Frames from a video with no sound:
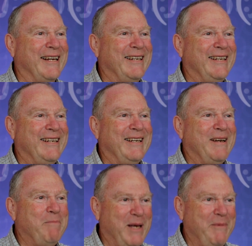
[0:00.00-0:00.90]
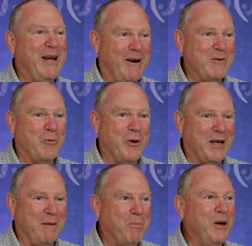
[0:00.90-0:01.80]
out. B B R is
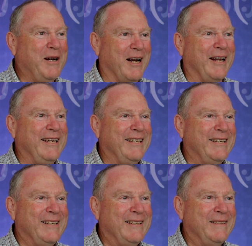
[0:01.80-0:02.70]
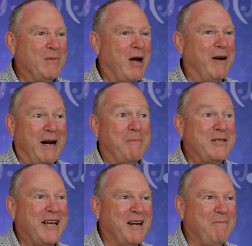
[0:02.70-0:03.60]
working brilliantly. I run up a
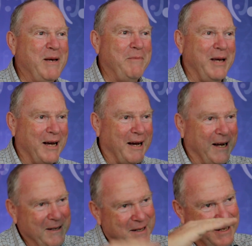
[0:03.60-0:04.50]
second B B R.